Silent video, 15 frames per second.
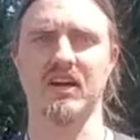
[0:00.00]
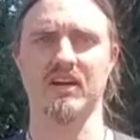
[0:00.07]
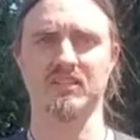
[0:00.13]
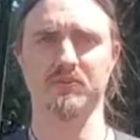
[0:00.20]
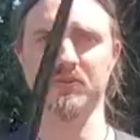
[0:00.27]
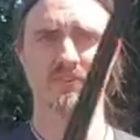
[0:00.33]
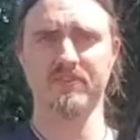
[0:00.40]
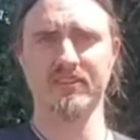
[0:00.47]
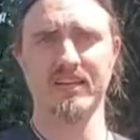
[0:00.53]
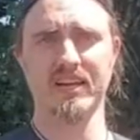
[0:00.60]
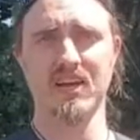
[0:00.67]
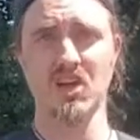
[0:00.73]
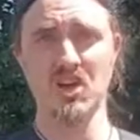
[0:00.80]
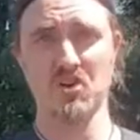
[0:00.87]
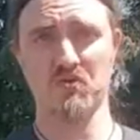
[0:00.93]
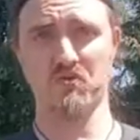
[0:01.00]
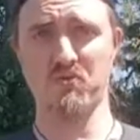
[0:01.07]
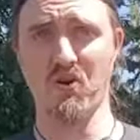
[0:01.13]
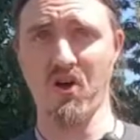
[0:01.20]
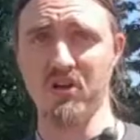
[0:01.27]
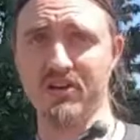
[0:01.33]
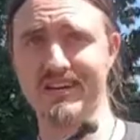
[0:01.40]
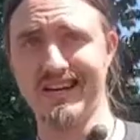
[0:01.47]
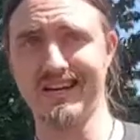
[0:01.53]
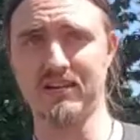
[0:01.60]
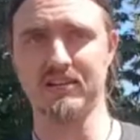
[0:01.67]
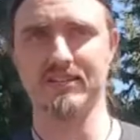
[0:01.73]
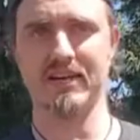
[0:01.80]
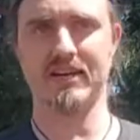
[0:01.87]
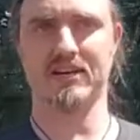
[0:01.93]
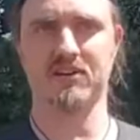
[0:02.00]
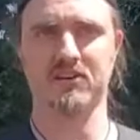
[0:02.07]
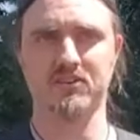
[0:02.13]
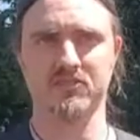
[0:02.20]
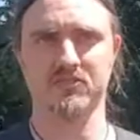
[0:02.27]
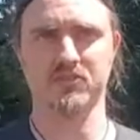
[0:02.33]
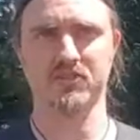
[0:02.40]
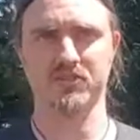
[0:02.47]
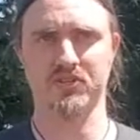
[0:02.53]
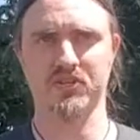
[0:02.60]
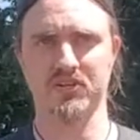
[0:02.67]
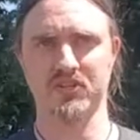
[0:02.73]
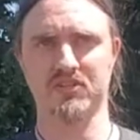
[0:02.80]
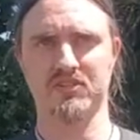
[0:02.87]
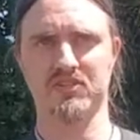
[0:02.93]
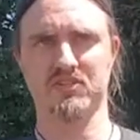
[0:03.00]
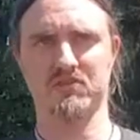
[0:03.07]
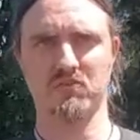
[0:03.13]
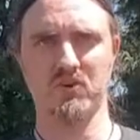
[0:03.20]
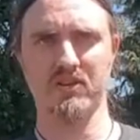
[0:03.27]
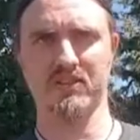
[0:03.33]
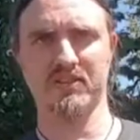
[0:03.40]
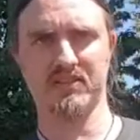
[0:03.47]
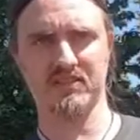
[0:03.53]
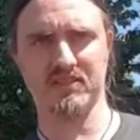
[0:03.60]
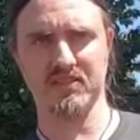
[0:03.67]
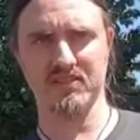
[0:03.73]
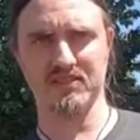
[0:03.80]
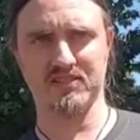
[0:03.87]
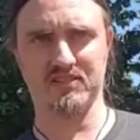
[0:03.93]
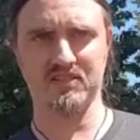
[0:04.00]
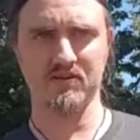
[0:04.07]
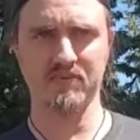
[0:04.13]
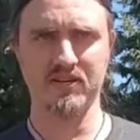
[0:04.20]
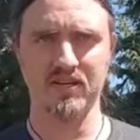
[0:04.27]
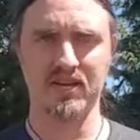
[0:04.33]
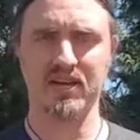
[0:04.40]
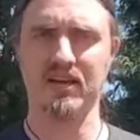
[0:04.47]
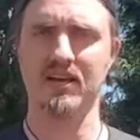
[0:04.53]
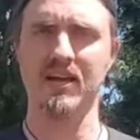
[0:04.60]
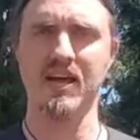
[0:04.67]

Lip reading: Specifically, rondel daggers, which is what this is simulating.